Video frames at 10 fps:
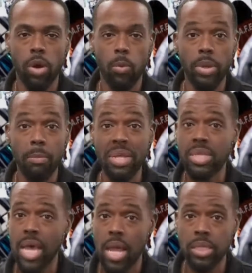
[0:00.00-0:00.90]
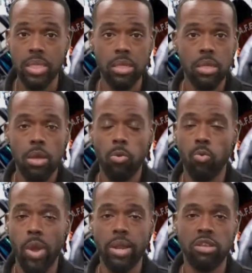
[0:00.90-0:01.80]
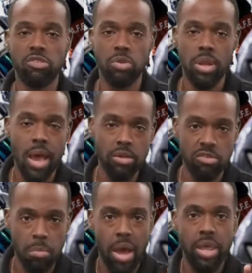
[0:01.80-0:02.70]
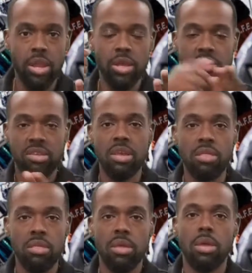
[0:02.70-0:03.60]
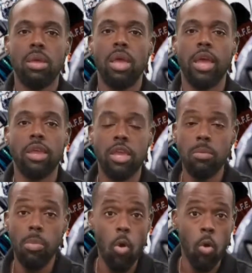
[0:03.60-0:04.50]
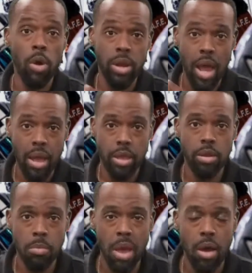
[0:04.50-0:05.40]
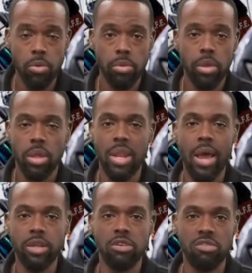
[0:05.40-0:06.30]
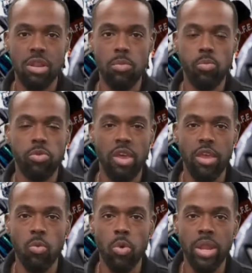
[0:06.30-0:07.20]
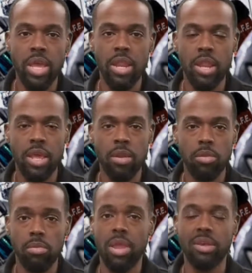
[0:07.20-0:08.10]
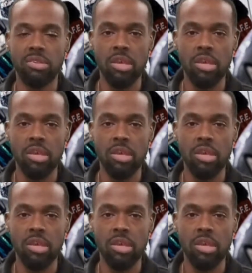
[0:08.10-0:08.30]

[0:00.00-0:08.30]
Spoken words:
mentality ready to knock somebody in the teeth and keep on knocking them out. Not just taking one hit and then that's